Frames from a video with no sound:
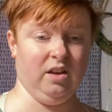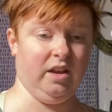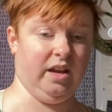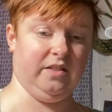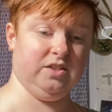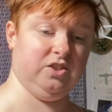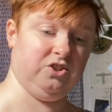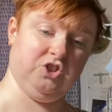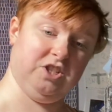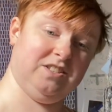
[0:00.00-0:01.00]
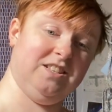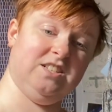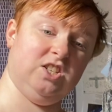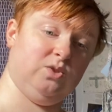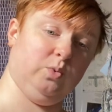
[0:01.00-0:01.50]
Yeah,
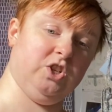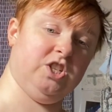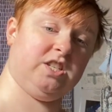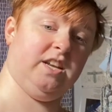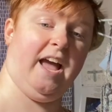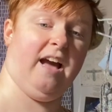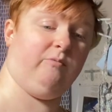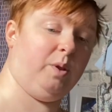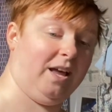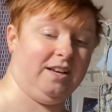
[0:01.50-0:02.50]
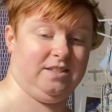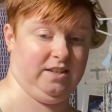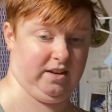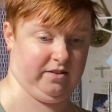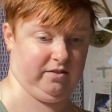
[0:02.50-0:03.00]
we're just gonna have
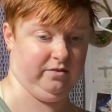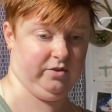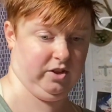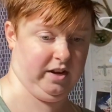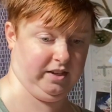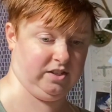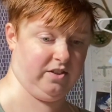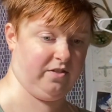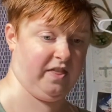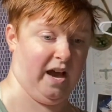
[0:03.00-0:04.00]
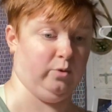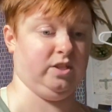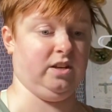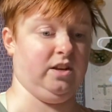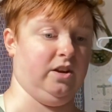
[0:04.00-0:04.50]
plastic for the next
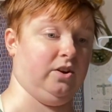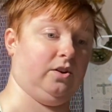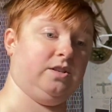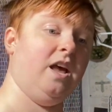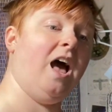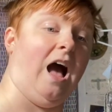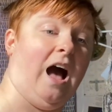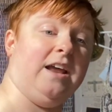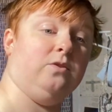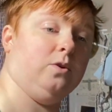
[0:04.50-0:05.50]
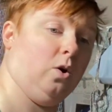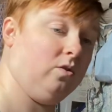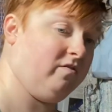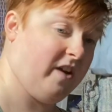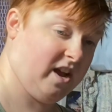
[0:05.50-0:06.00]
1,000 years. I don't own
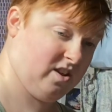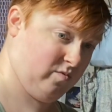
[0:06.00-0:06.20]
a vacuum